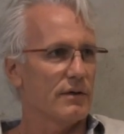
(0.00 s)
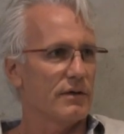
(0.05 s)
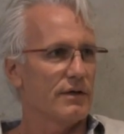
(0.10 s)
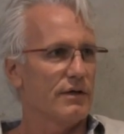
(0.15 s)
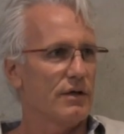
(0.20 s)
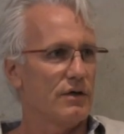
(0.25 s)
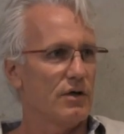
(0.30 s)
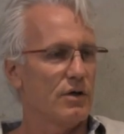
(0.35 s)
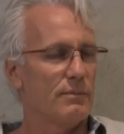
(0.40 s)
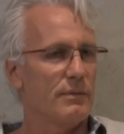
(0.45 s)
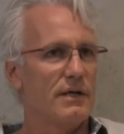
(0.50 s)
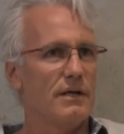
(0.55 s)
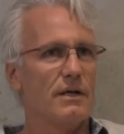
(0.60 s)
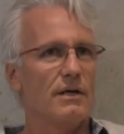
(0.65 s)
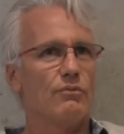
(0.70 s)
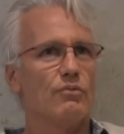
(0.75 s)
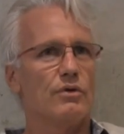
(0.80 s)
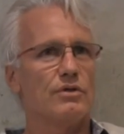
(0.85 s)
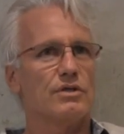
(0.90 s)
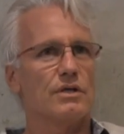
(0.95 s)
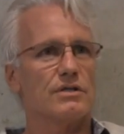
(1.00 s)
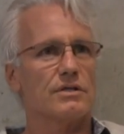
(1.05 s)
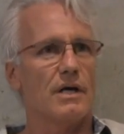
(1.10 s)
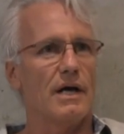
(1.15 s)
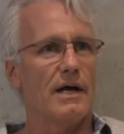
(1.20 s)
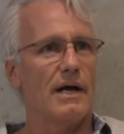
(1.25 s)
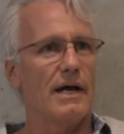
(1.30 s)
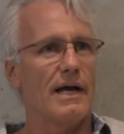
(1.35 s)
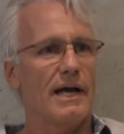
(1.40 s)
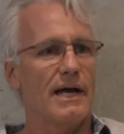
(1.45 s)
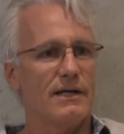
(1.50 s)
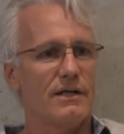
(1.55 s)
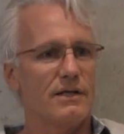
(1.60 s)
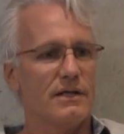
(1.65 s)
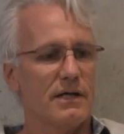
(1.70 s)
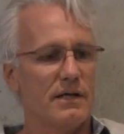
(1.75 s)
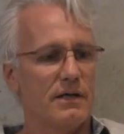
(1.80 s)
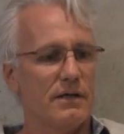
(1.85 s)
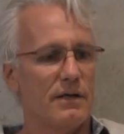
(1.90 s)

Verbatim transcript: Yeah. You know what I mean? It was just I, I had to get